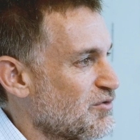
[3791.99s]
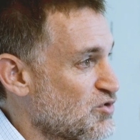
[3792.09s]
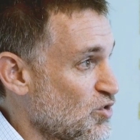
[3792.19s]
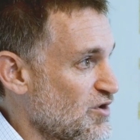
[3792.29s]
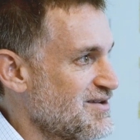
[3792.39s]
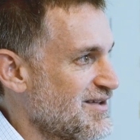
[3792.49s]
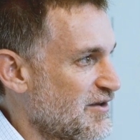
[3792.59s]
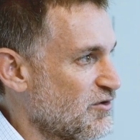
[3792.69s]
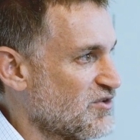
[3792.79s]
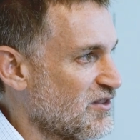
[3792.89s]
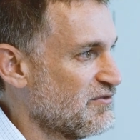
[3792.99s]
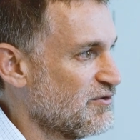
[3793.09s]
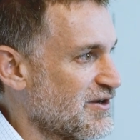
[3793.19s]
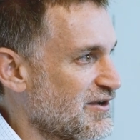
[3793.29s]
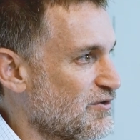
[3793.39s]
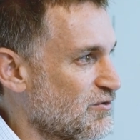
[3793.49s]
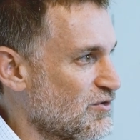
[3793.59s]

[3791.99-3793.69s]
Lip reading: good and are delivering good